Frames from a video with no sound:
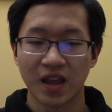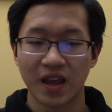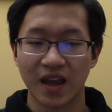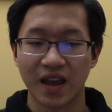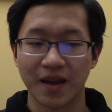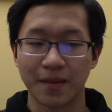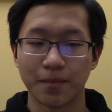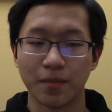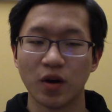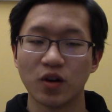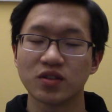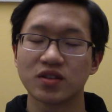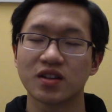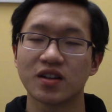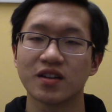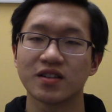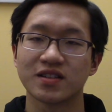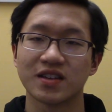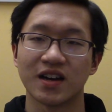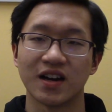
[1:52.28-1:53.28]
And most of
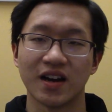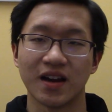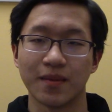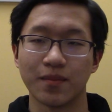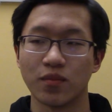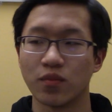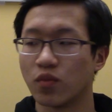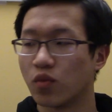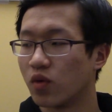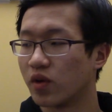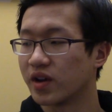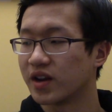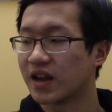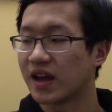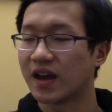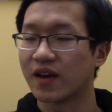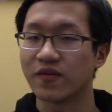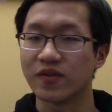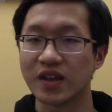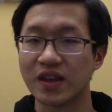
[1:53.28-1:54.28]
the time, we're going to
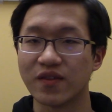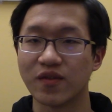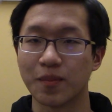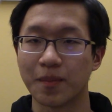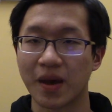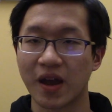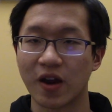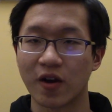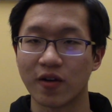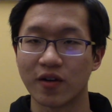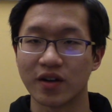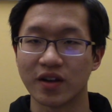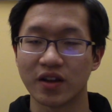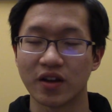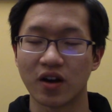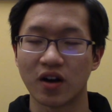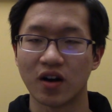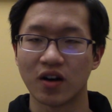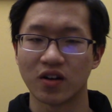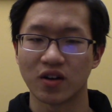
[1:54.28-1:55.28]
have even
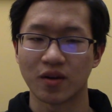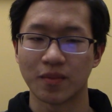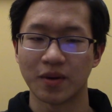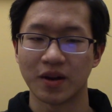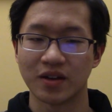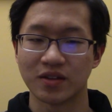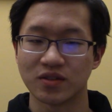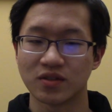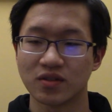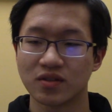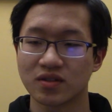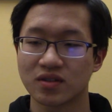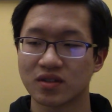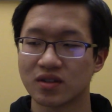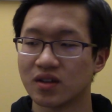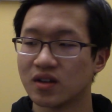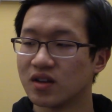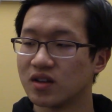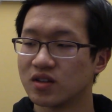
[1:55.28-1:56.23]
parity on our puzzles.